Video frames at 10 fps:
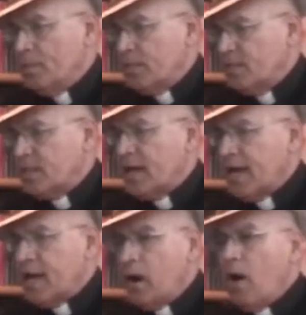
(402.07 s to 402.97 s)
Just
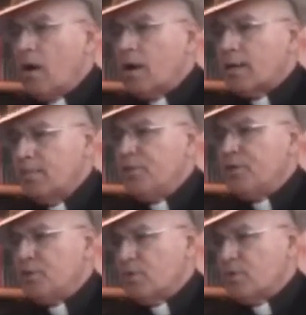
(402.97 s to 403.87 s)
like our
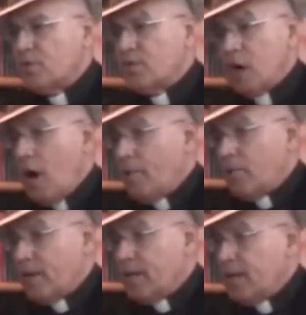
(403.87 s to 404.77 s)
computers, which
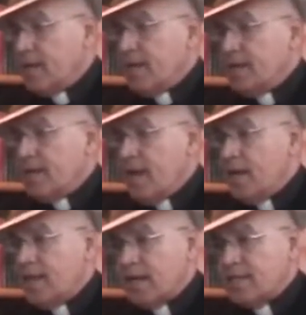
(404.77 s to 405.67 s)
operate in
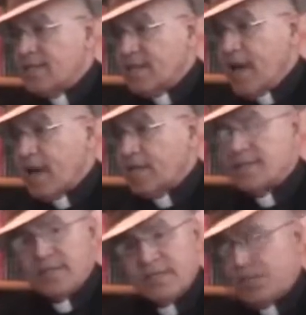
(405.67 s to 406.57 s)
an exact
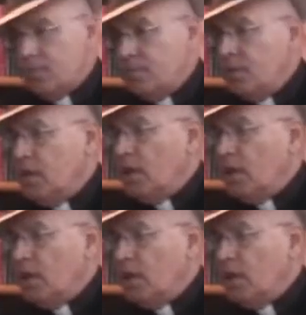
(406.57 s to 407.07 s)
system